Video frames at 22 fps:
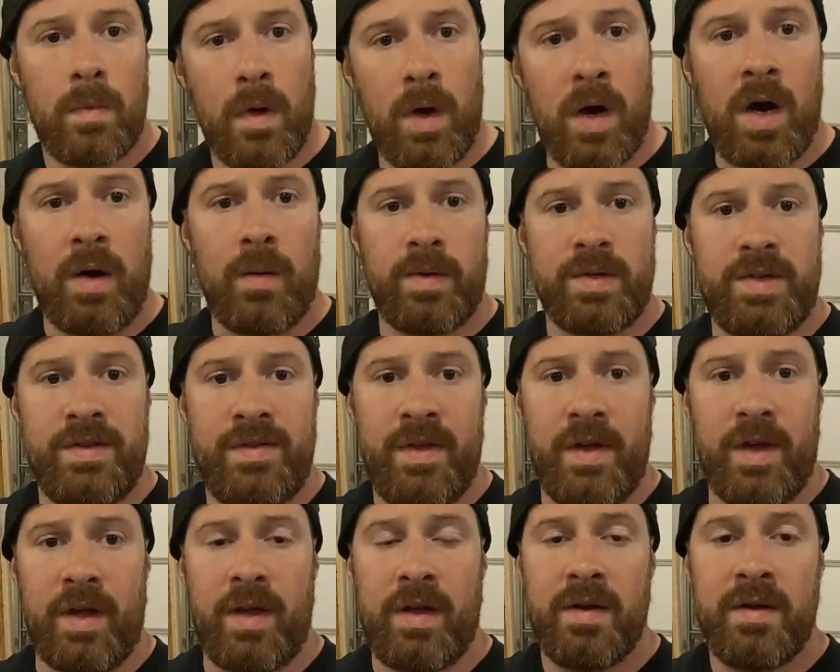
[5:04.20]
All right, what'd you
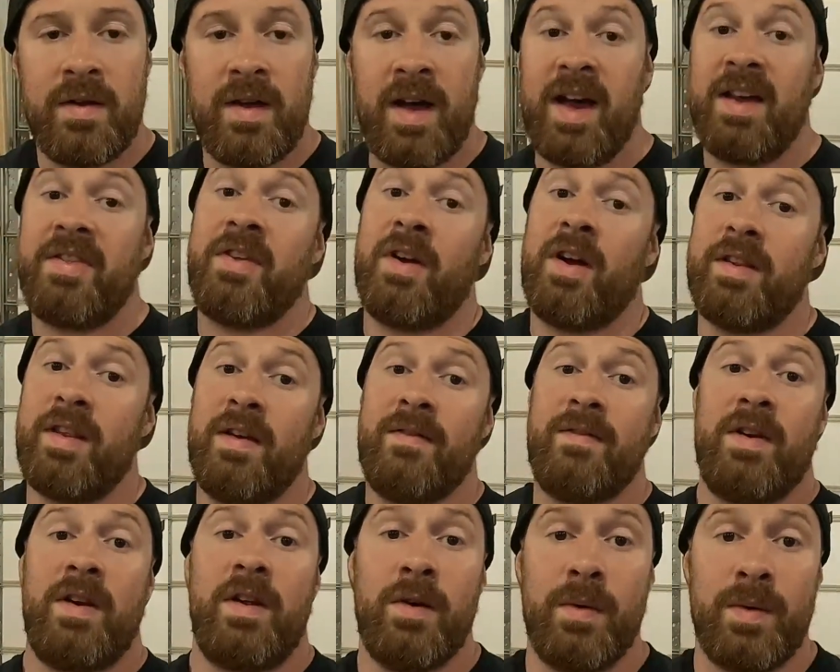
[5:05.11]
think? I thought
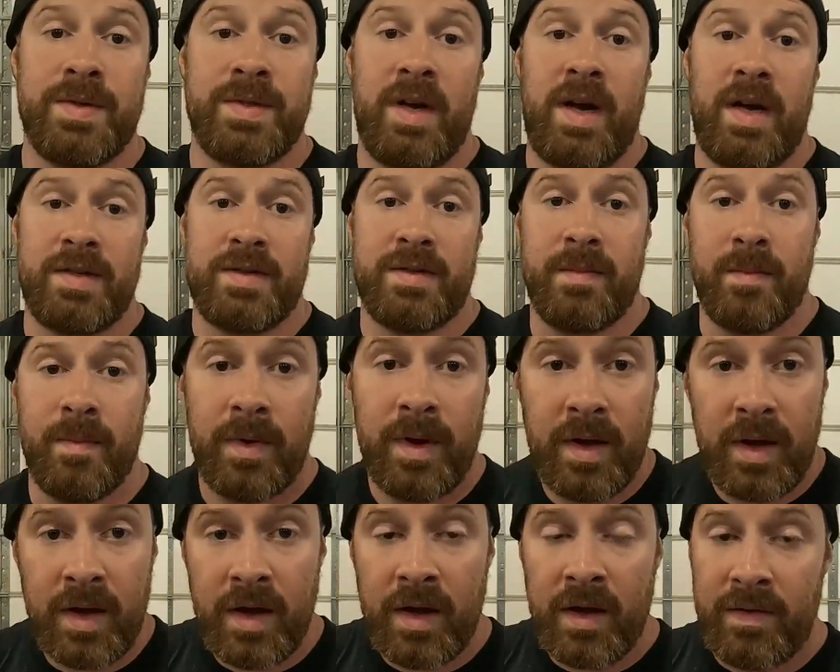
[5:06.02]
that video was awesome.
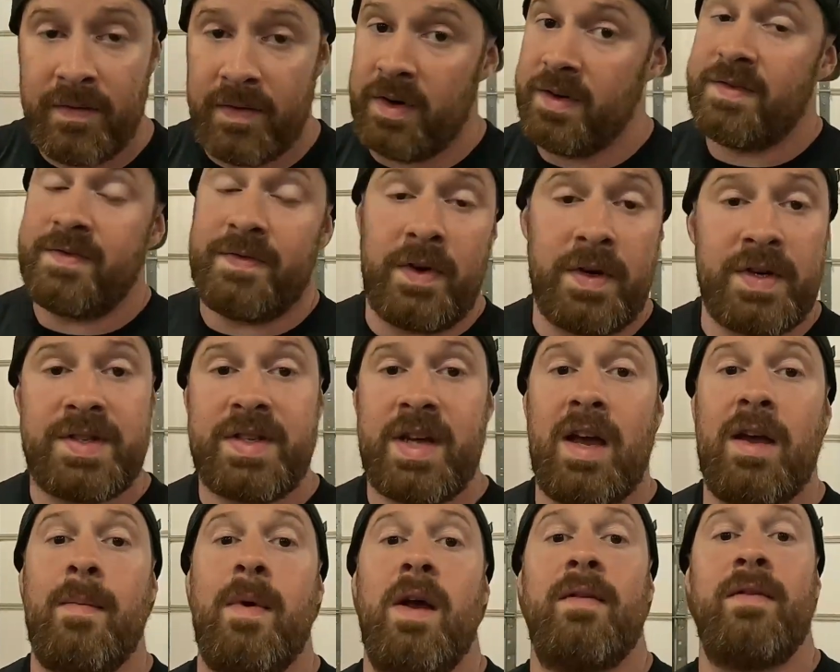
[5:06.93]
For his first
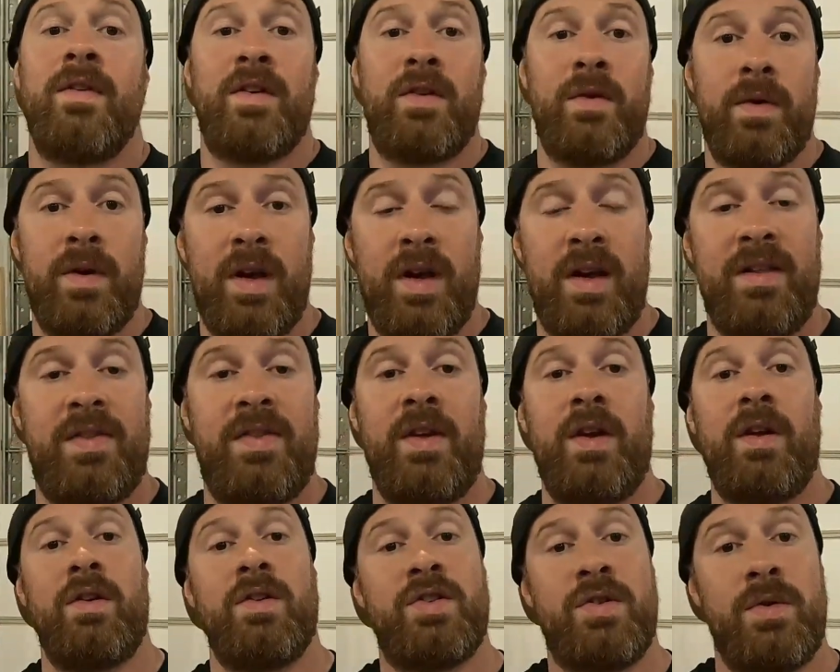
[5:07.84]
time ever doing
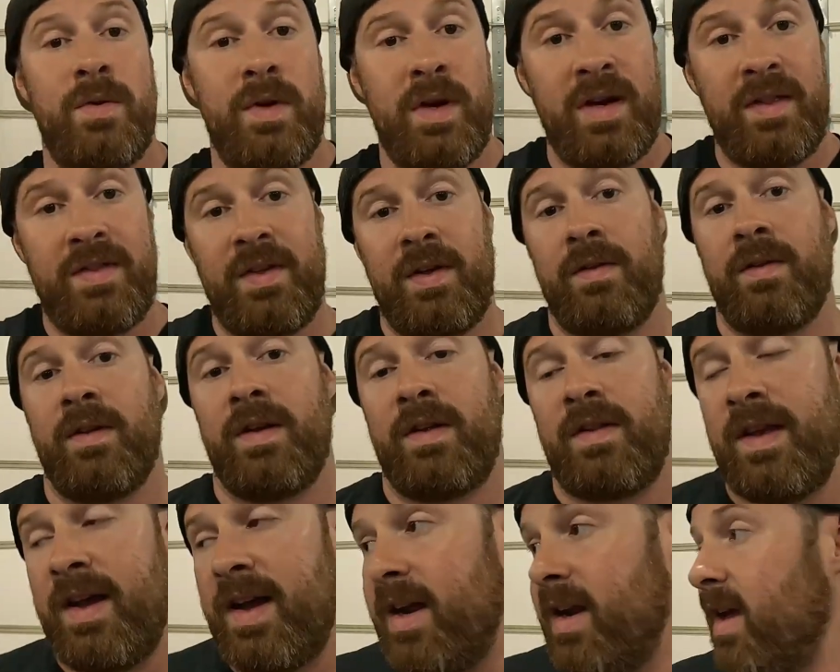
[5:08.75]
anything or shooting anything
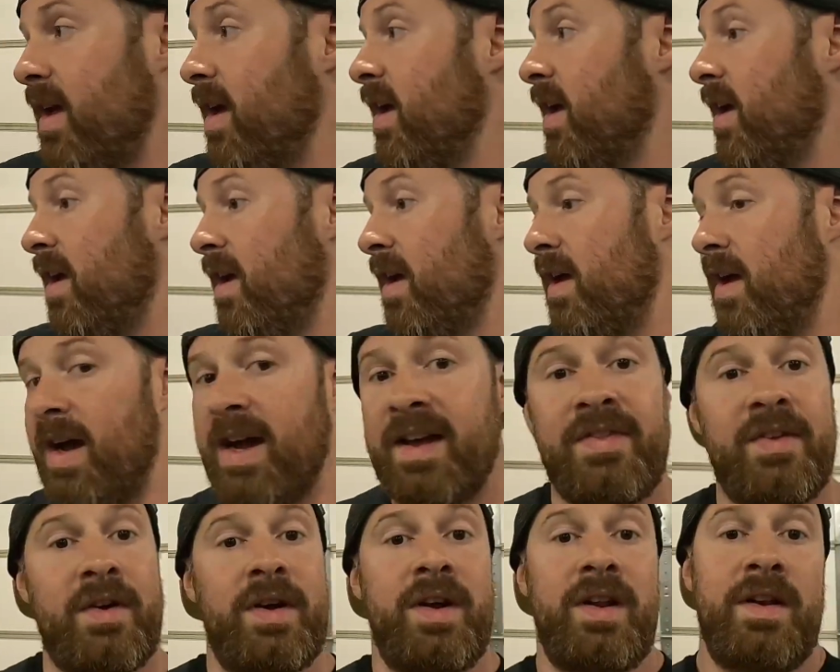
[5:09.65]
like that,
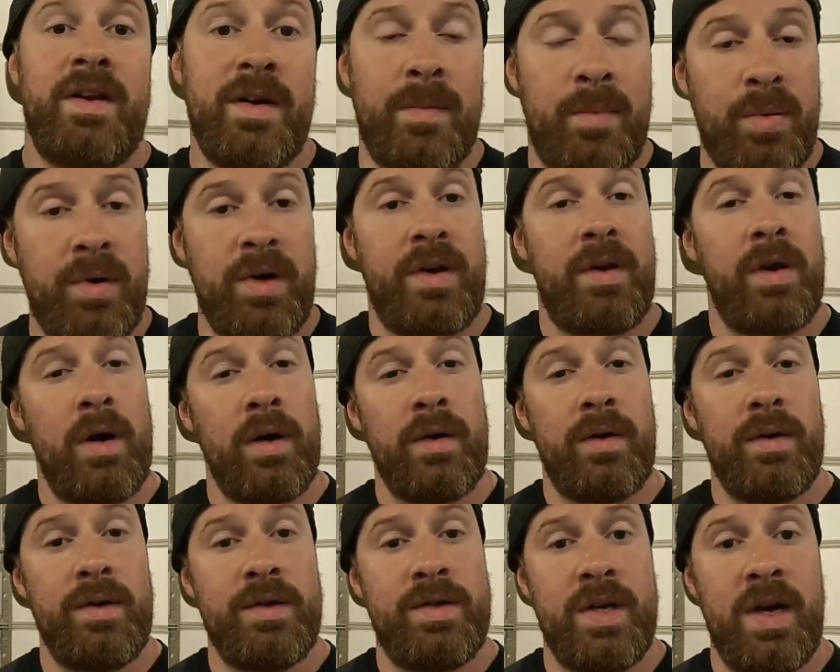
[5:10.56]
I thought he did a pretty
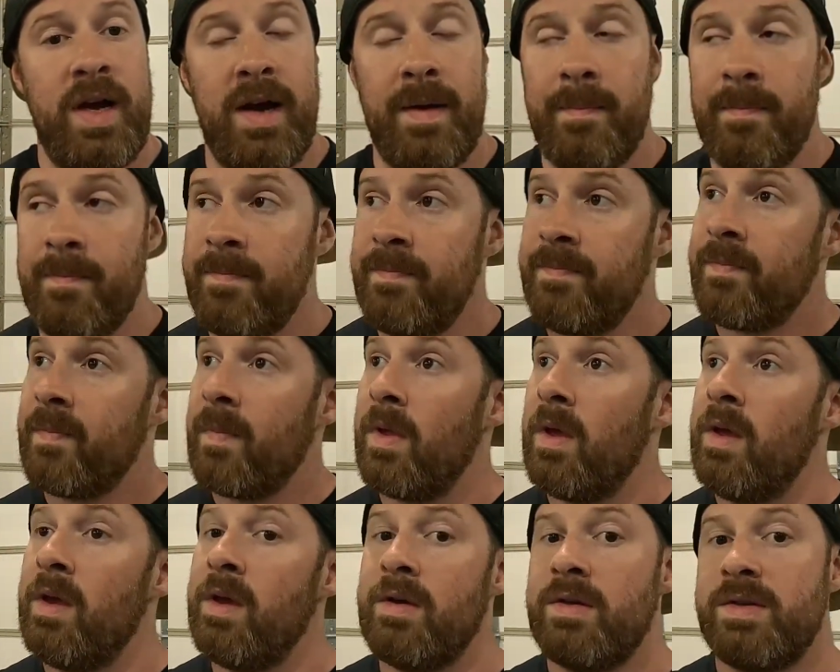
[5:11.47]
darn good job.
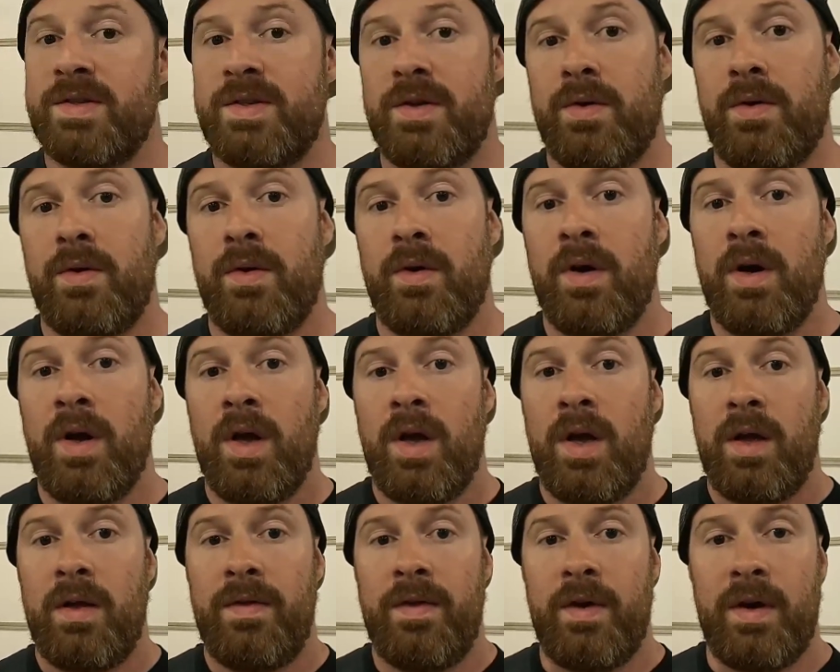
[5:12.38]
So
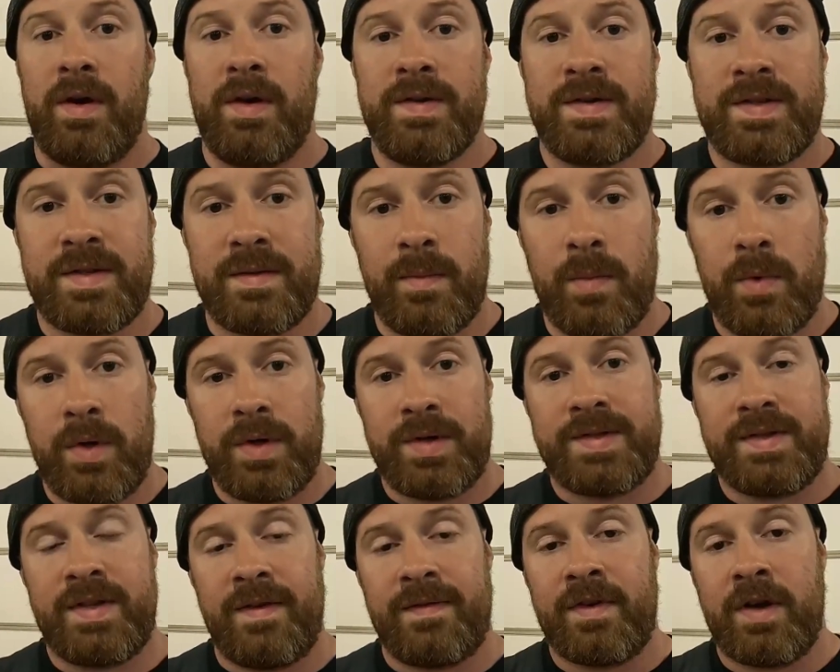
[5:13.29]
there is some more
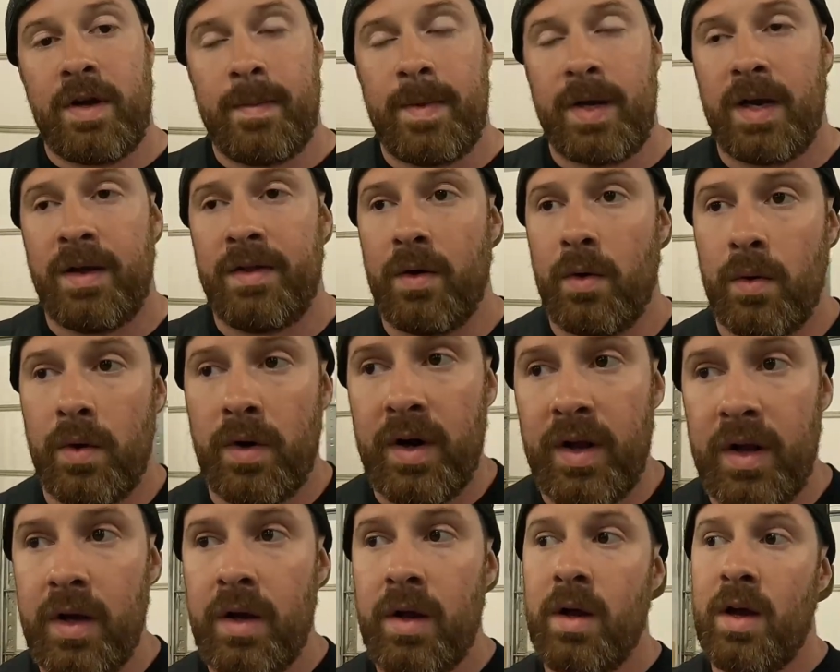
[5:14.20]
stuff coming on the
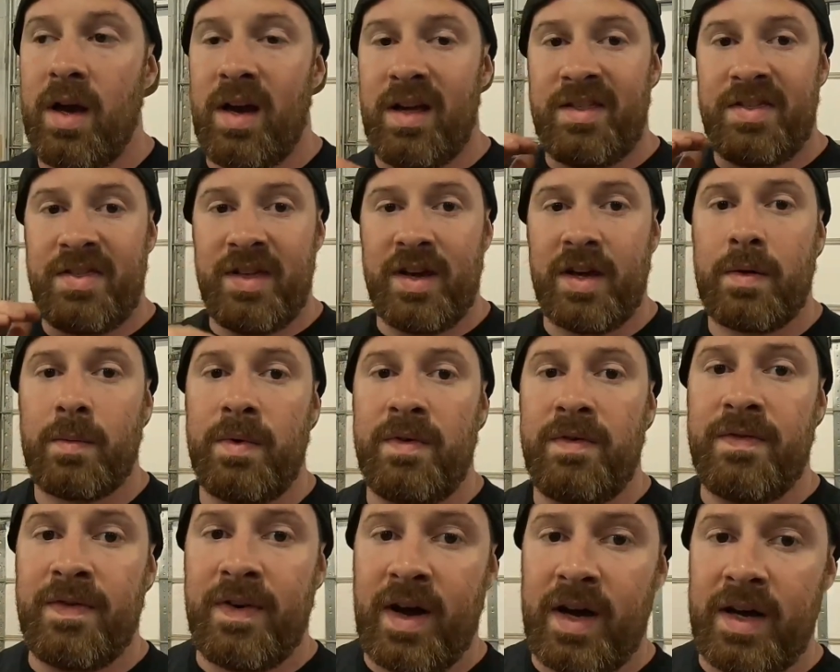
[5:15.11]
Hornet. I think
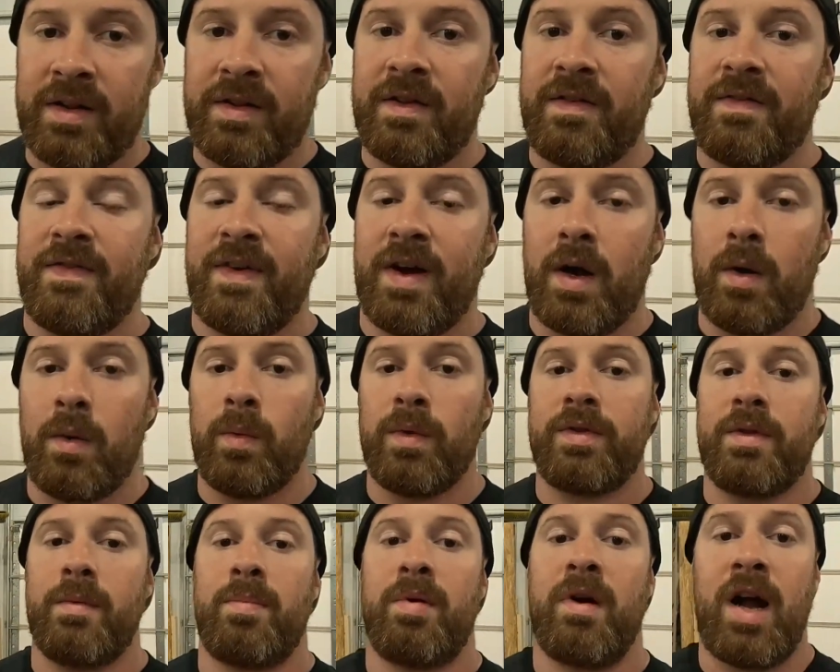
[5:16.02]
we finally found
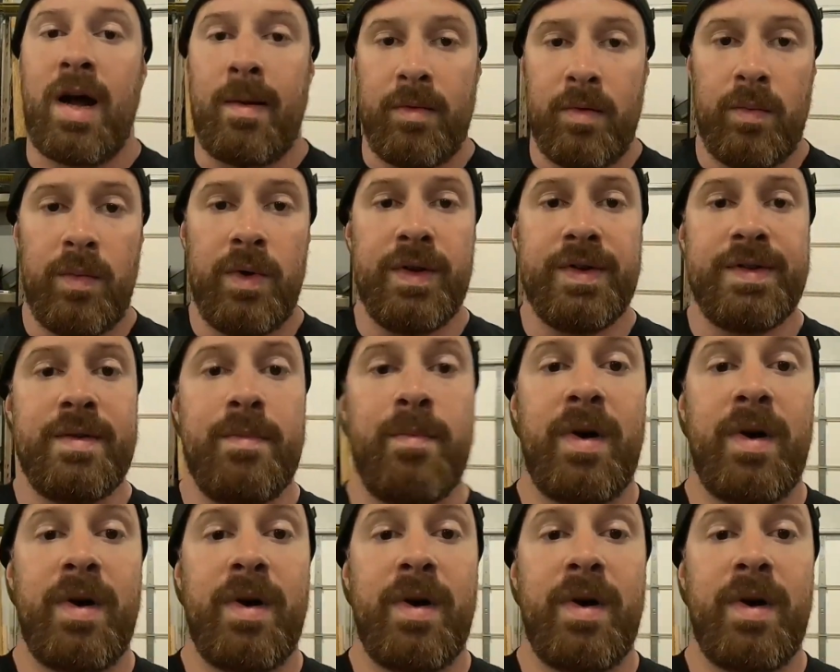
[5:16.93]
what the problem was.